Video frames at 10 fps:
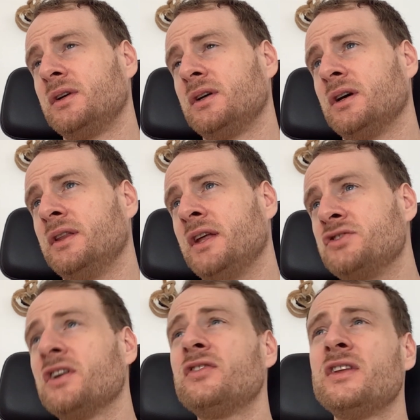and then
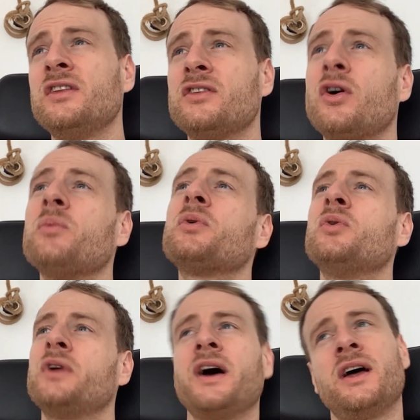just in the top
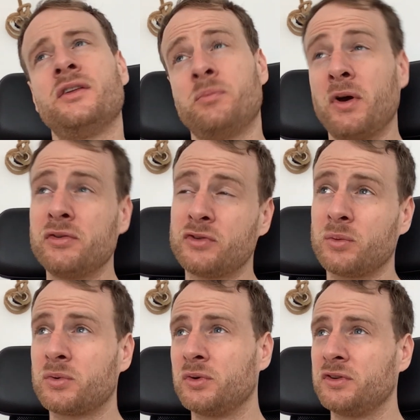corner, both
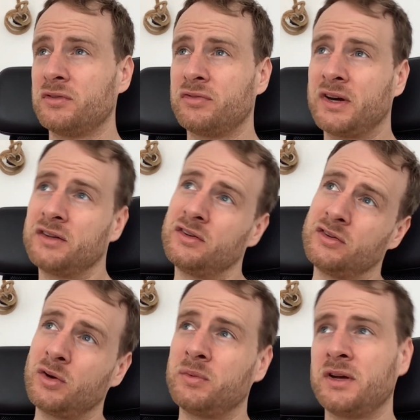top corners, in fact, the
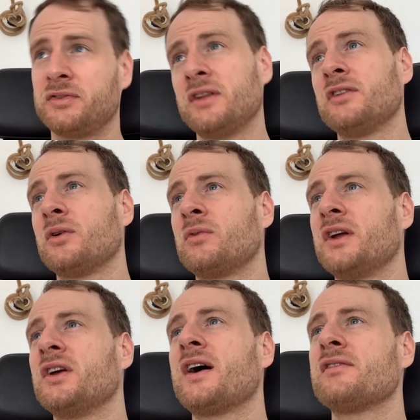top left and the top right, you